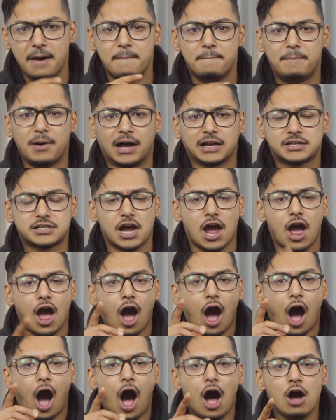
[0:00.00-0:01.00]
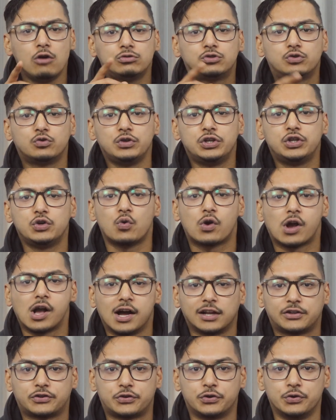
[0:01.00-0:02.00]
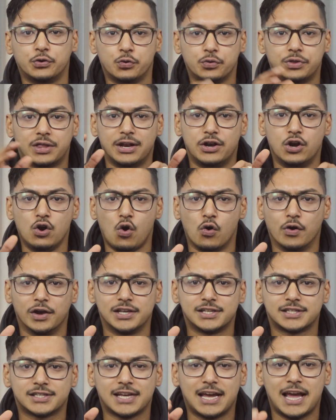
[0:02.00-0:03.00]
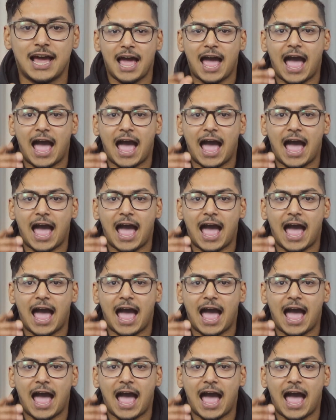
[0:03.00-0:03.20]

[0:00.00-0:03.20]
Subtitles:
But how do you cut through the noise?